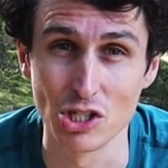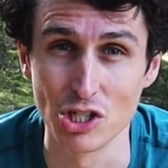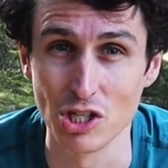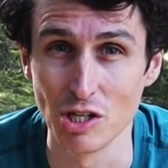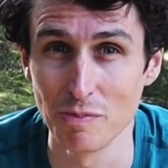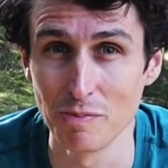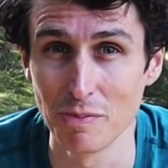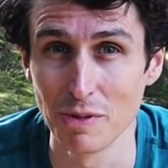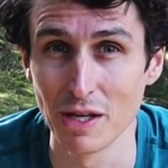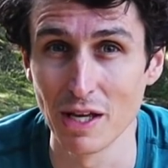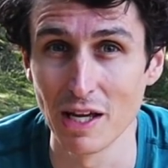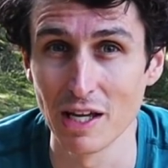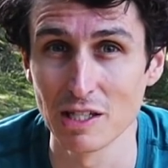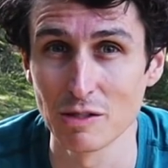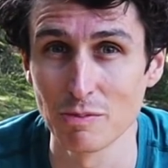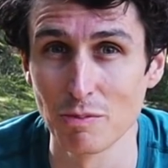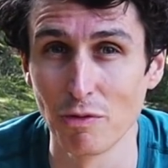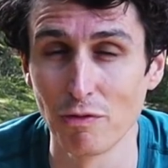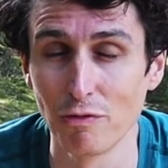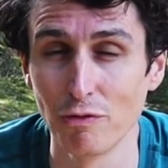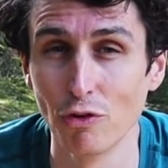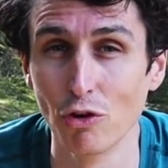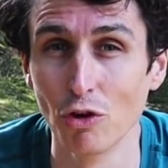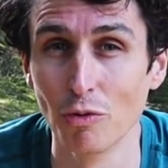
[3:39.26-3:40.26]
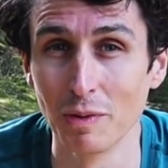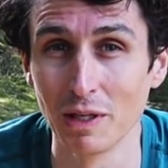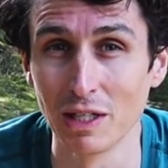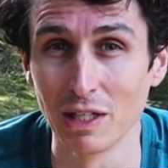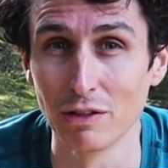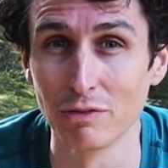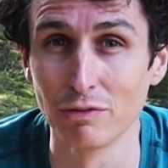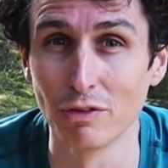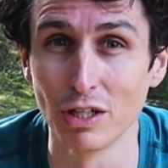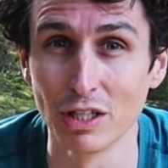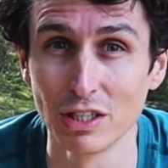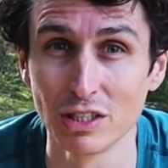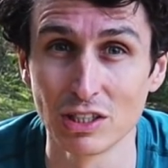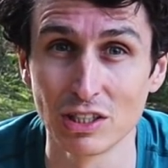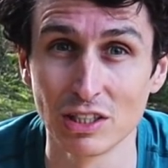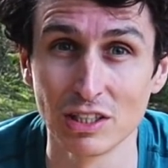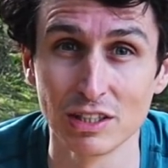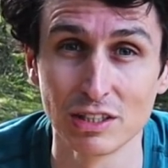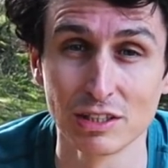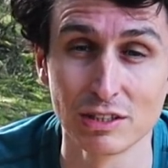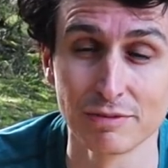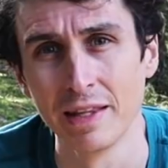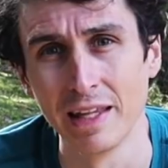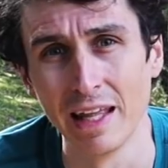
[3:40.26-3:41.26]
GPS performing
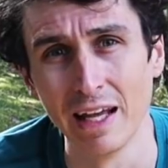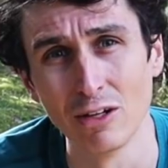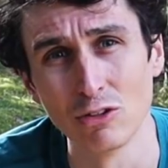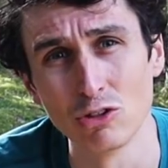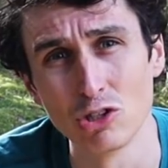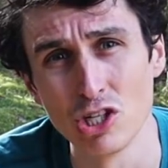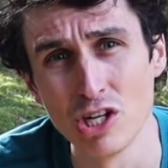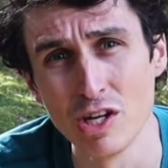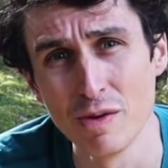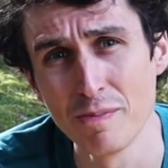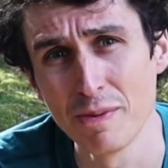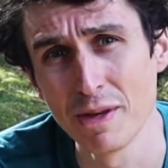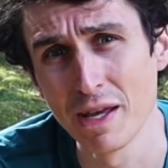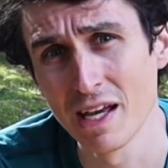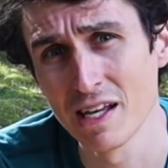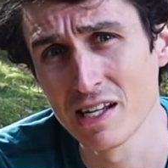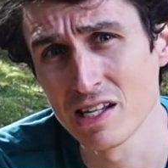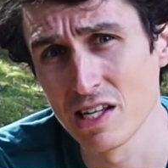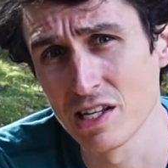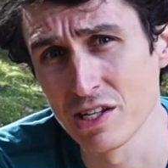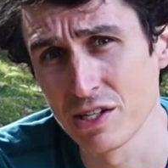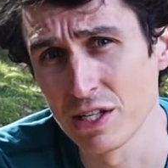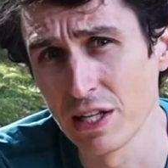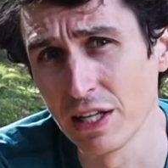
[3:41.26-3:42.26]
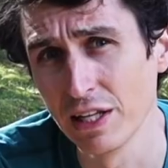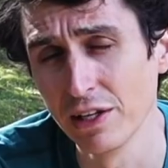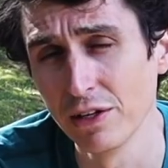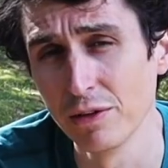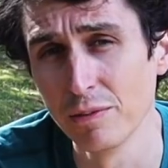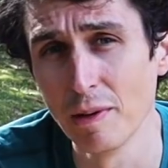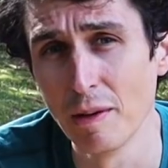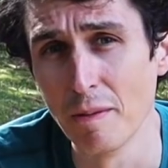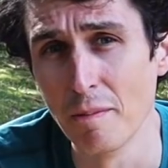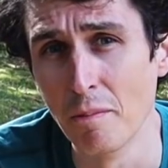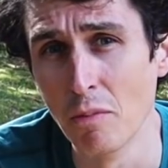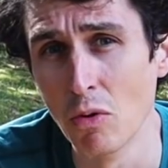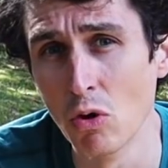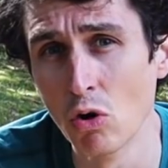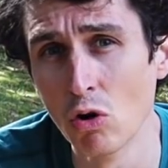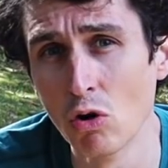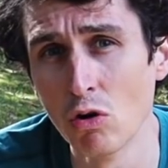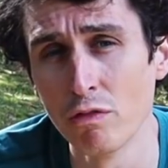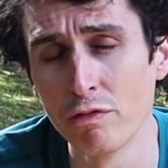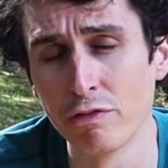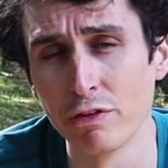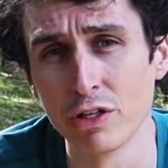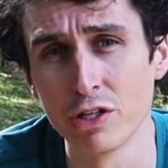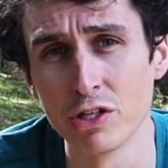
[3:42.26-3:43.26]
devices. Now, GPS is a little bit
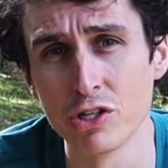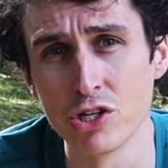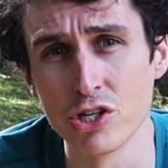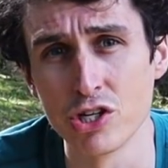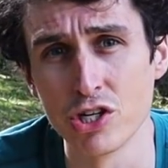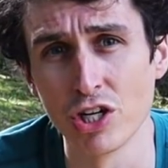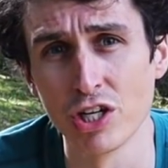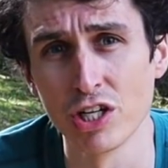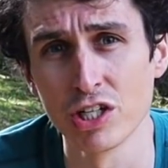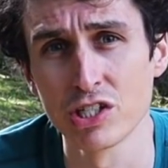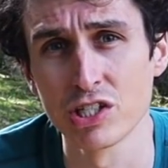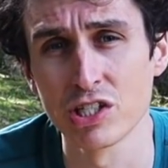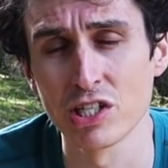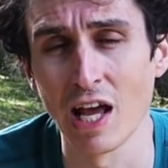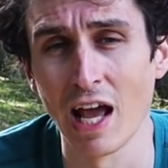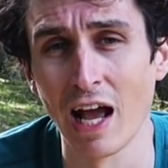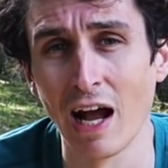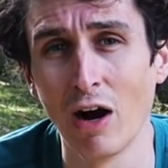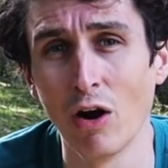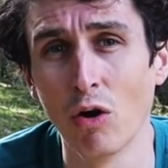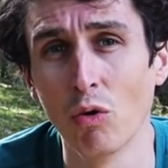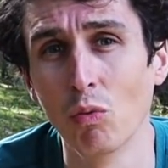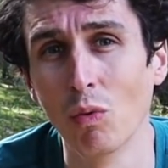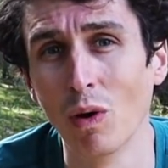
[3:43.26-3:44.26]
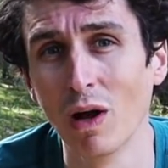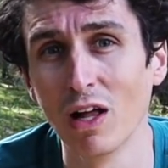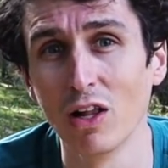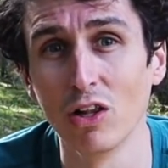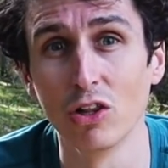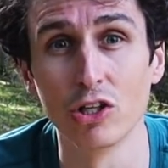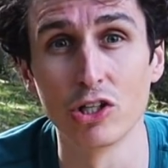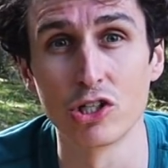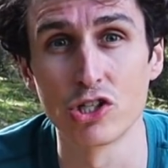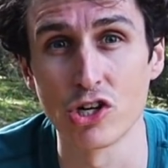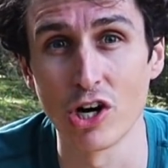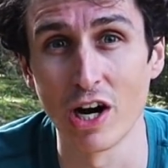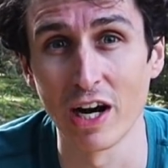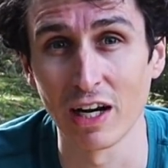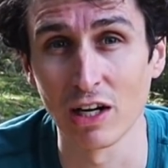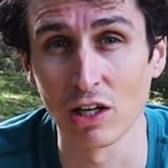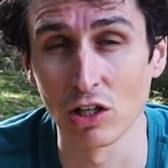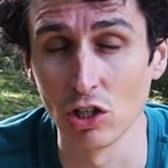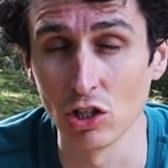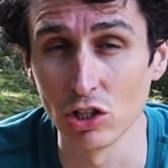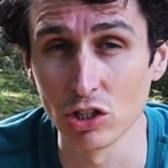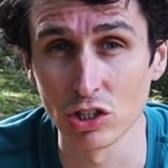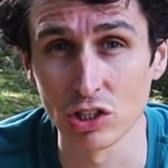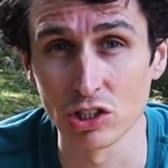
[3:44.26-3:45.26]
more than just how well the
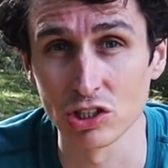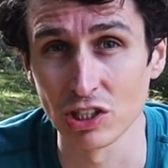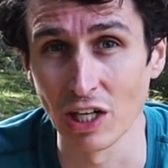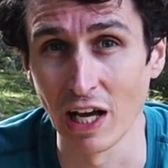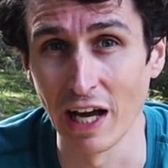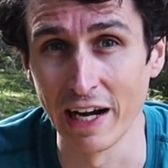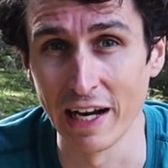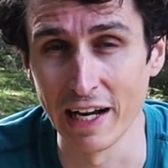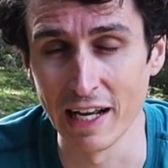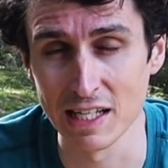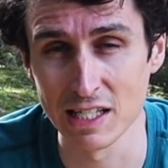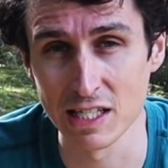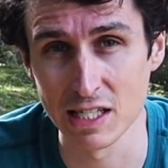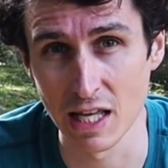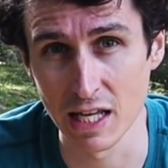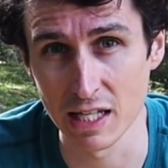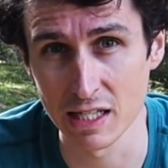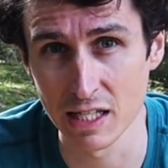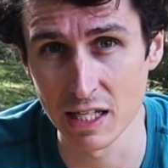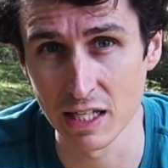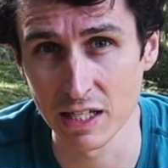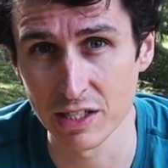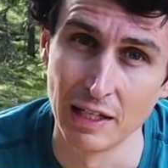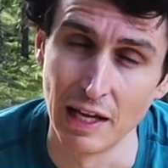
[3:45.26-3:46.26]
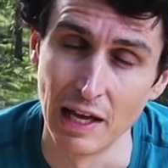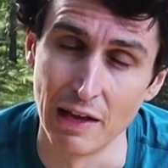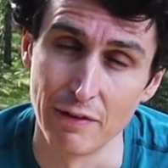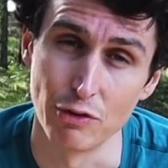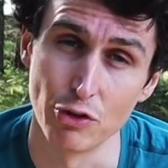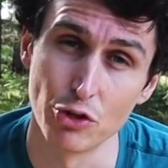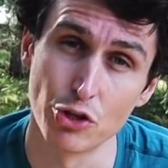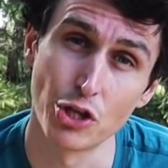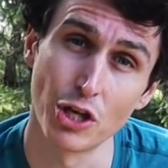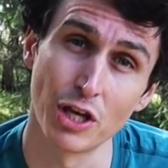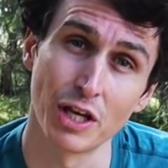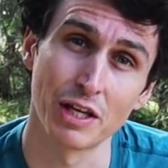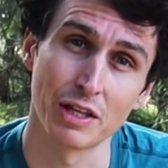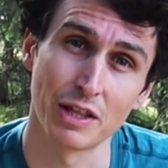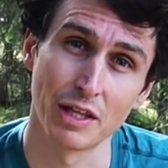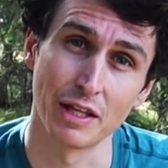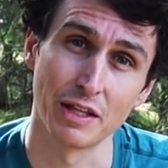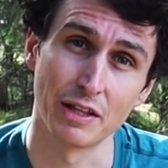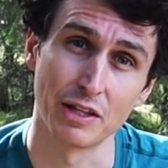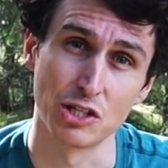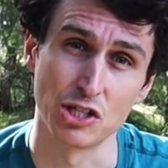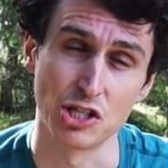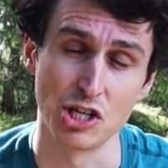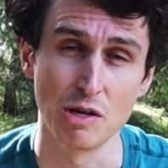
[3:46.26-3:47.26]
track looks and aesthetic. If you think
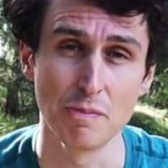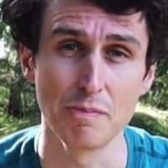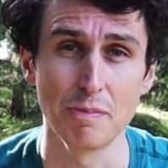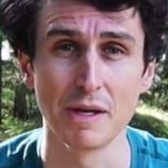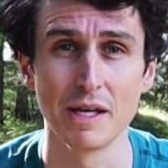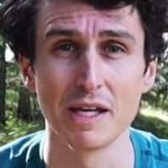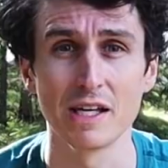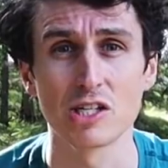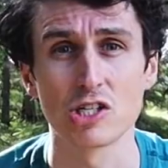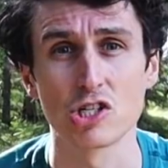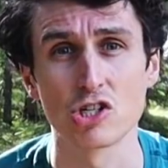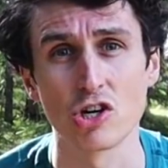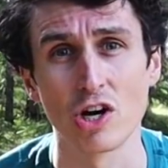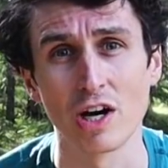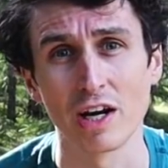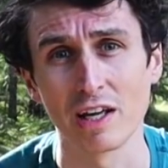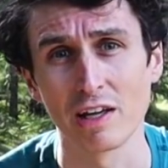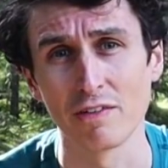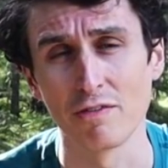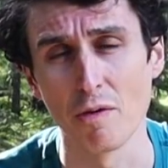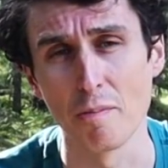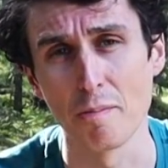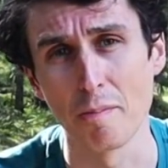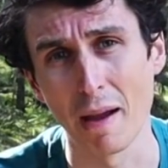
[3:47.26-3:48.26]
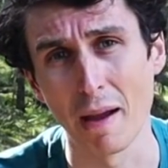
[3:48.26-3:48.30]
that the GPS track, if it